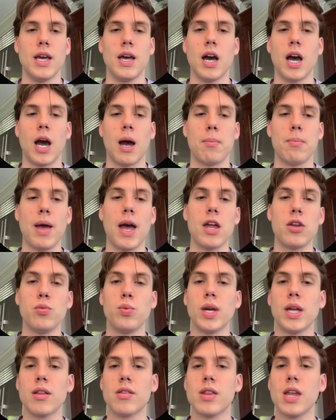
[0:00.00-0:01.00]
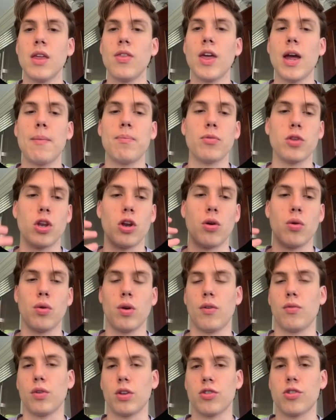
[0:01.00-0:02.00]
And we can see that,
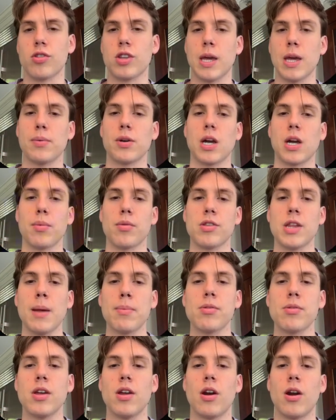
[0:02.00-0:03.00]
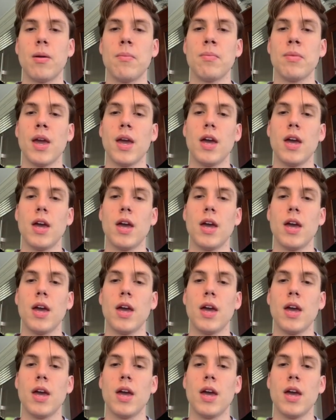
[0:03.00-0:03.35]
let's just skip a couple steps here.